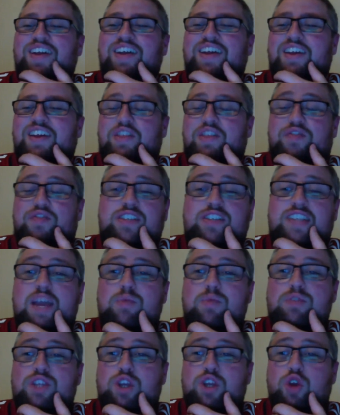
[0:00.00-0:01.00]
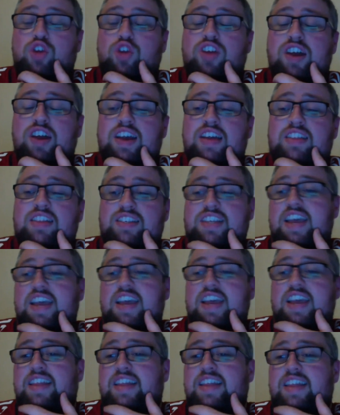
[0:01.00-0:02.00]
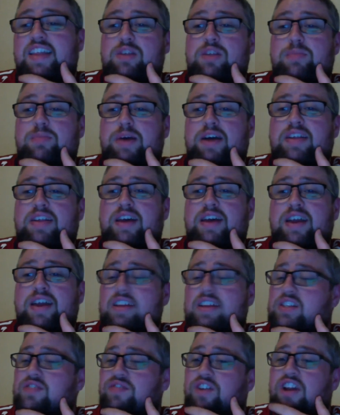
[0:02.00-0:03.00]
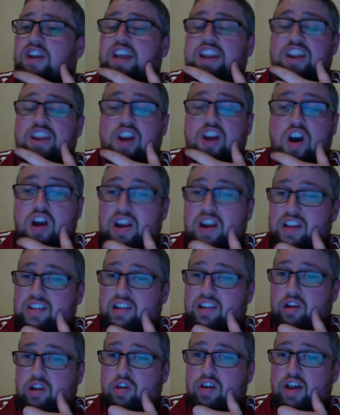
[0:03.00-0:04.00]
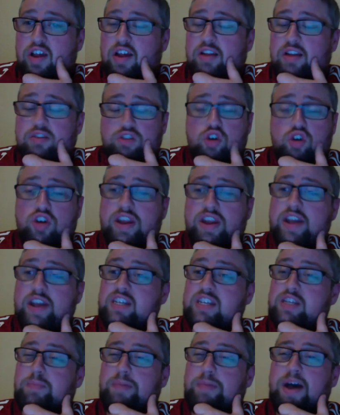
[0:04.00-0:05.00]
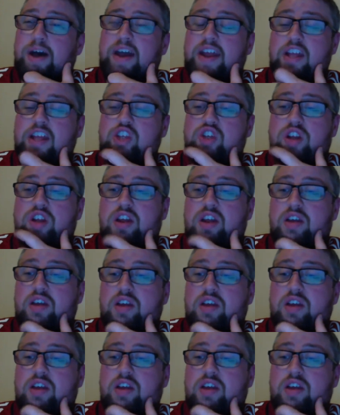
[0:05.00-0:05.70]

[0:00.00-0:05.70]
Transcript: The first time was the good eye, the second time was the bad eye, and it's fucking gnarly to look at. Not nice, that's a bad injury.